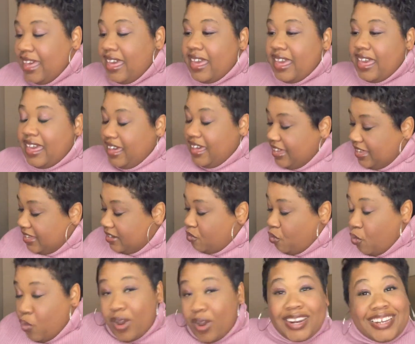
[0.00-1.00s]

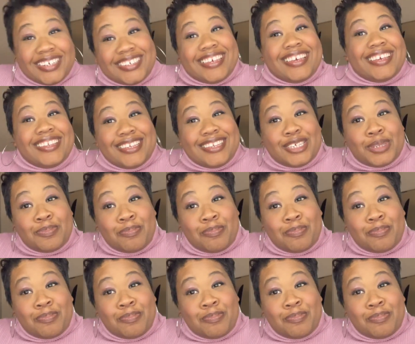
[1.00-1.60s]
And what is in this